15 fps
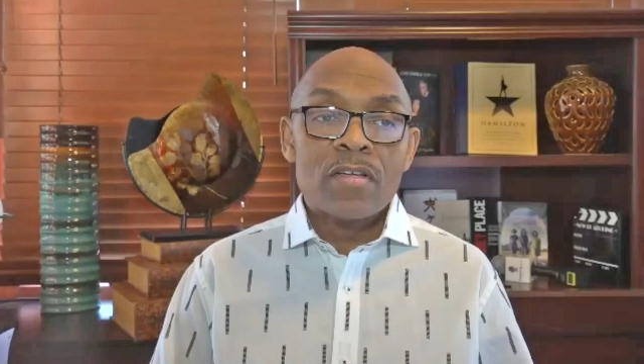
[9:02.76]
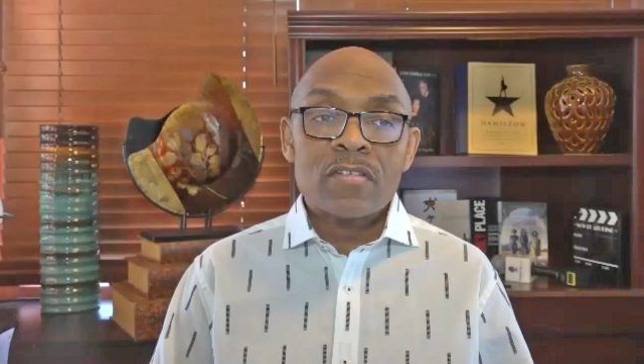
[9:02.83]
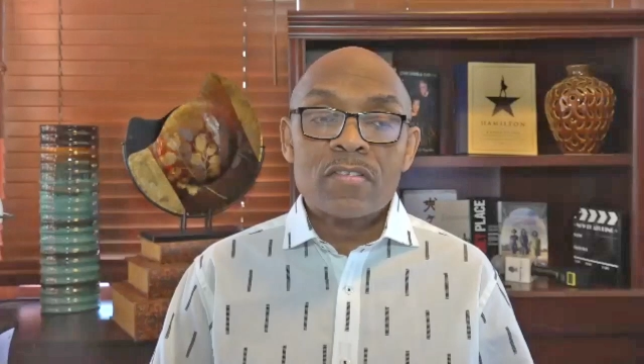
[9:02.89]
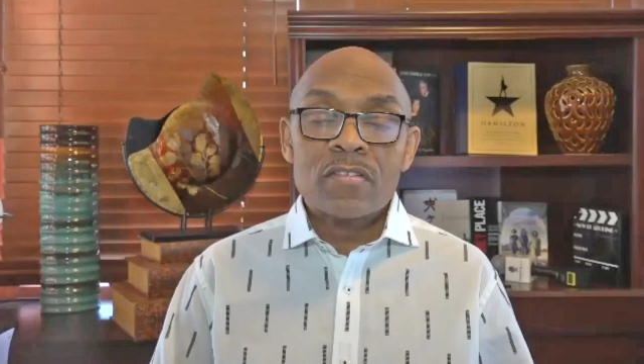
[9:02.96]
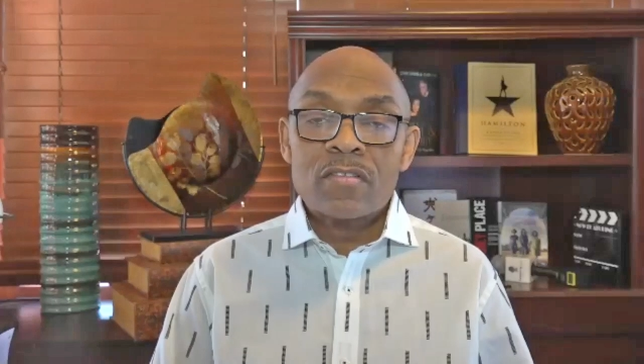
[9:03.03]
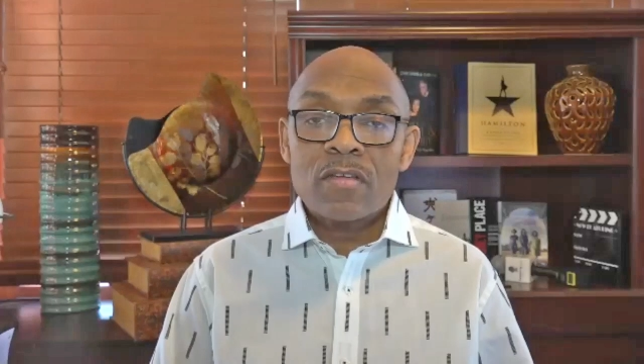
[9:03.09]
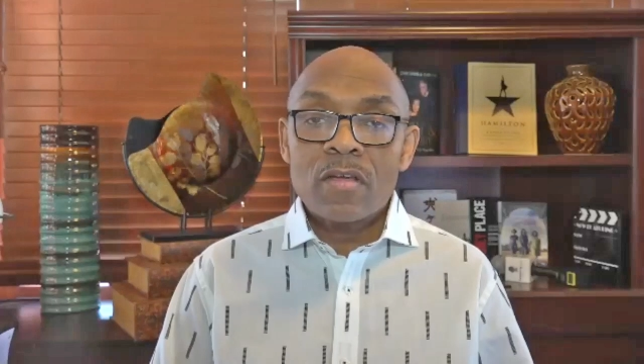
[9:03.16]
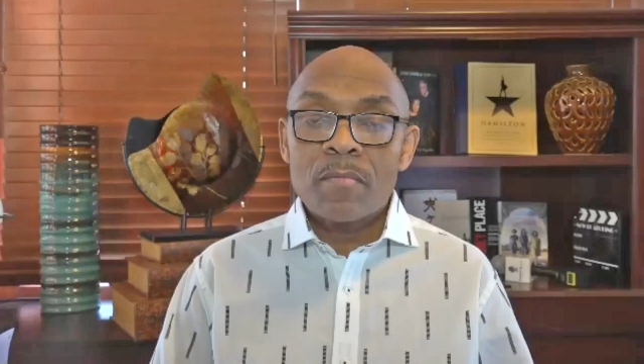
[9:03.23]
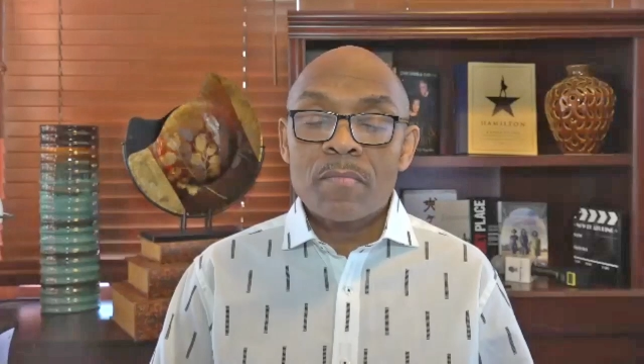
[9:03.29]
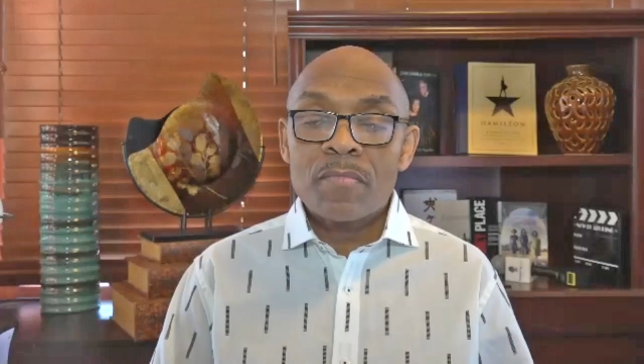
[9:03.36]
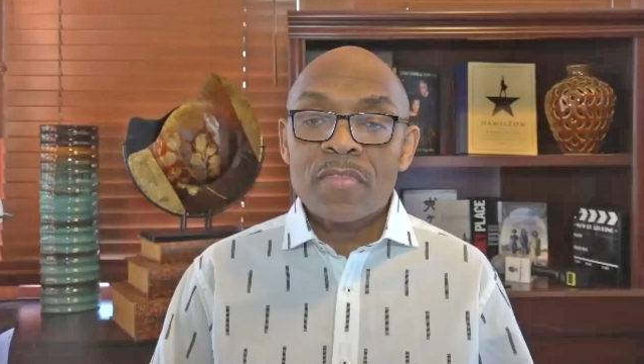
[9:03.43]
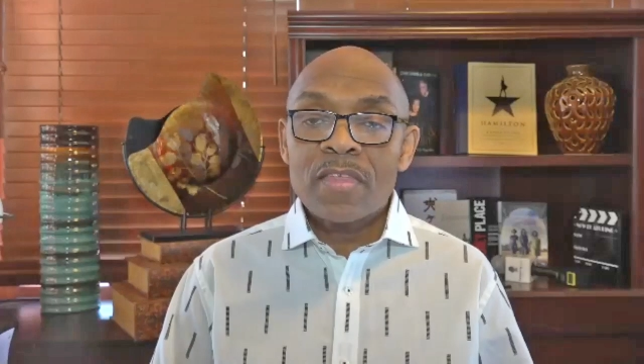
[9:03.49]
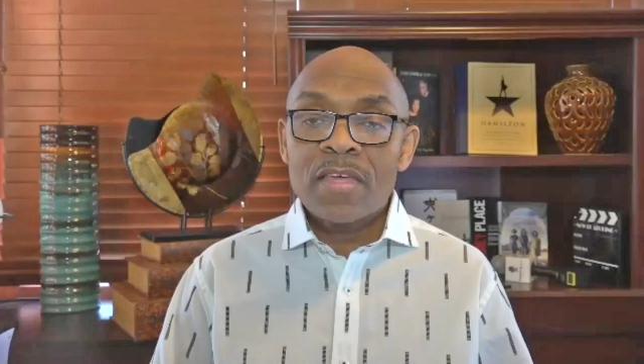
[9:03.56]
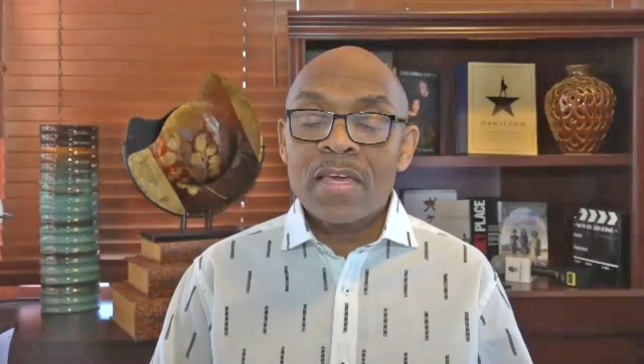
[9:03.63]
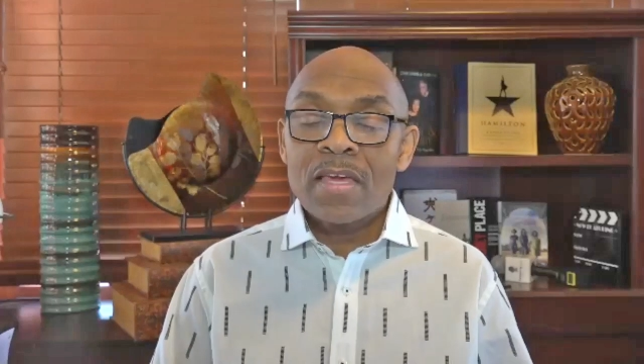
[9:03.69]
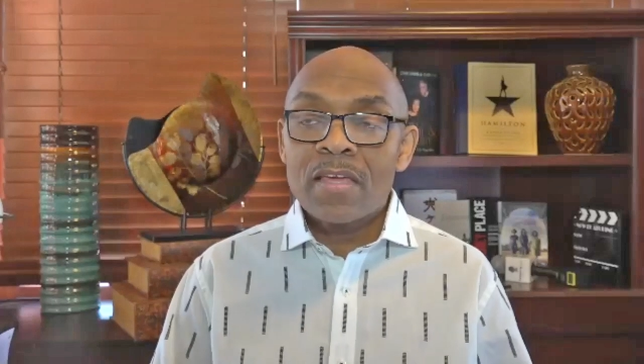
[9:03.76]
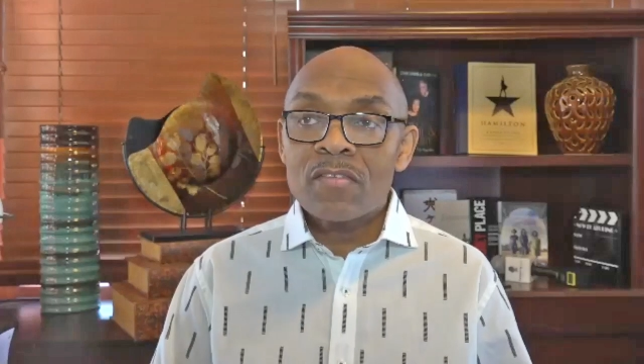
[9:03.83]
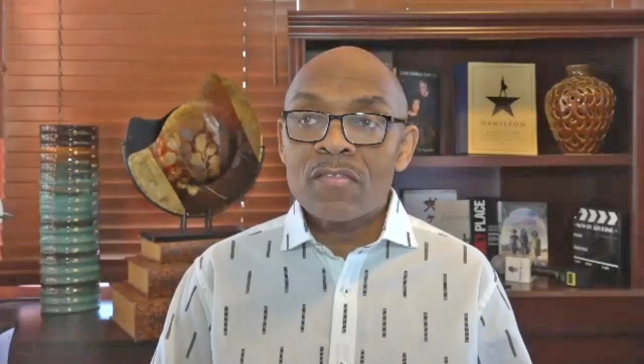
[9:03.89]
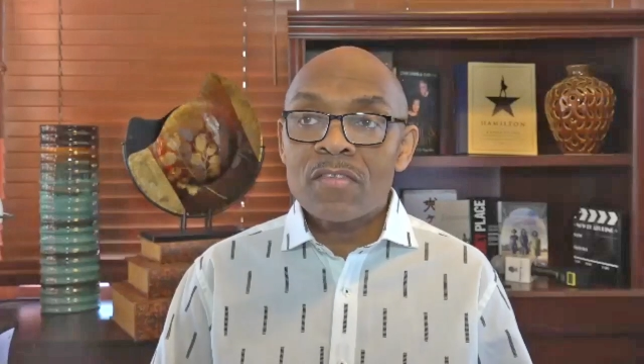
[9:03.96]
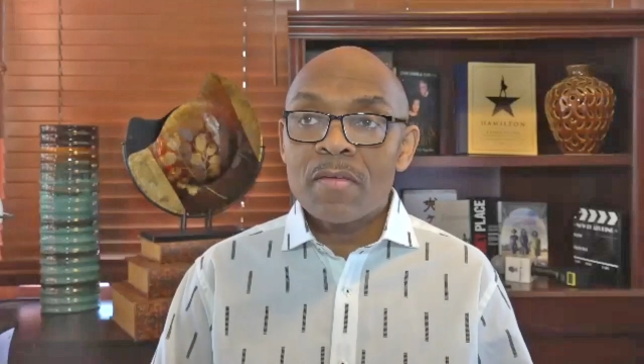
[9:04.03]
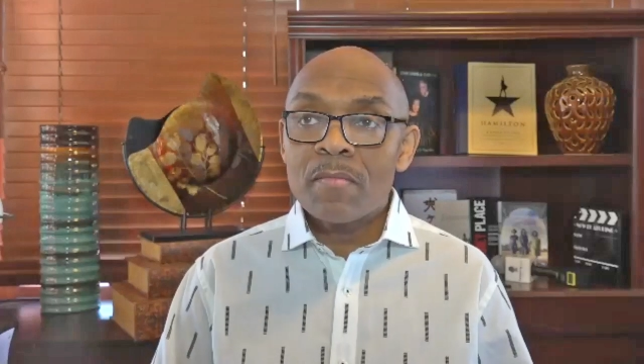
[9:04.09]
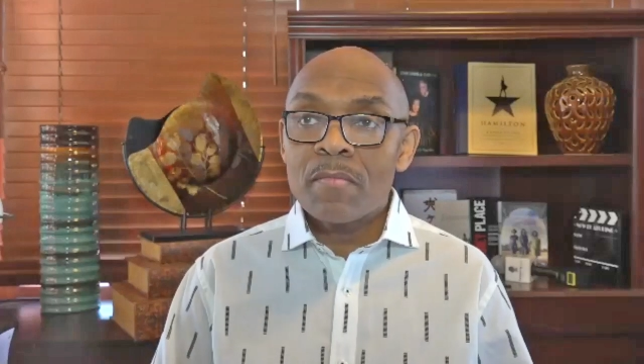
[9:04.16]
some
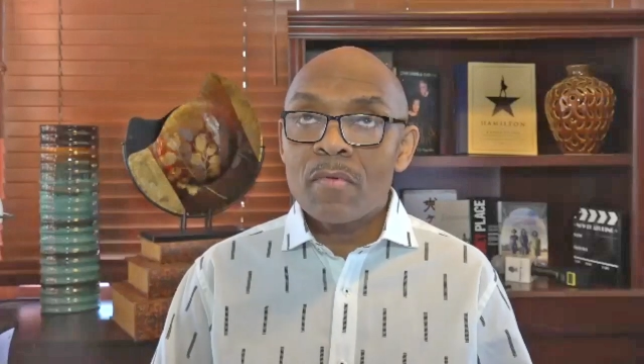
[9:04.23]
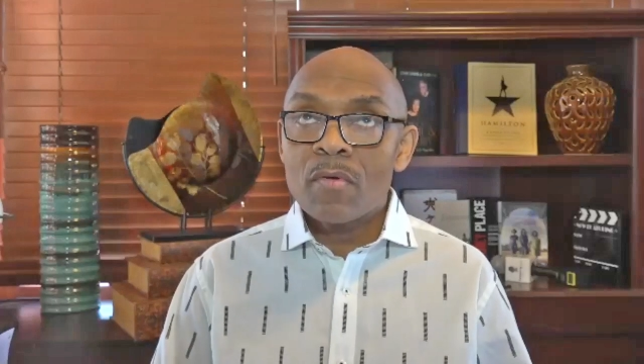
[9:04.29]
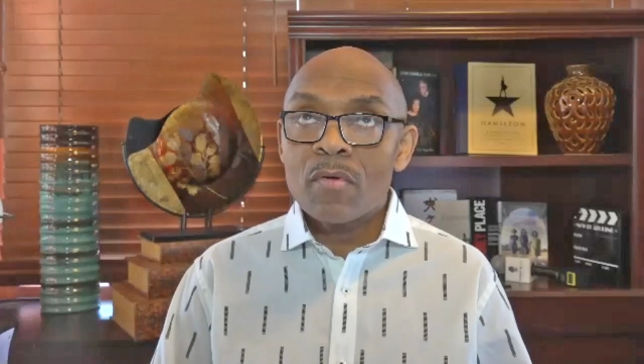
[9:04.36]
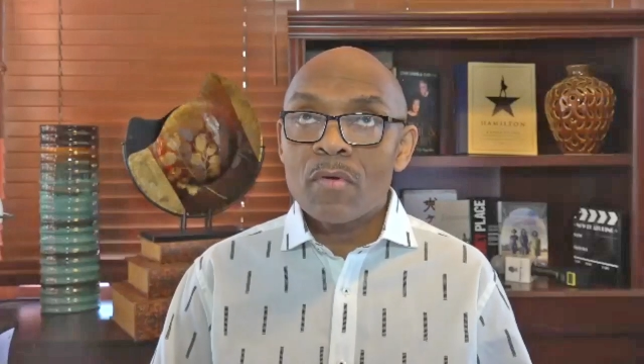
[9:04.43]
things that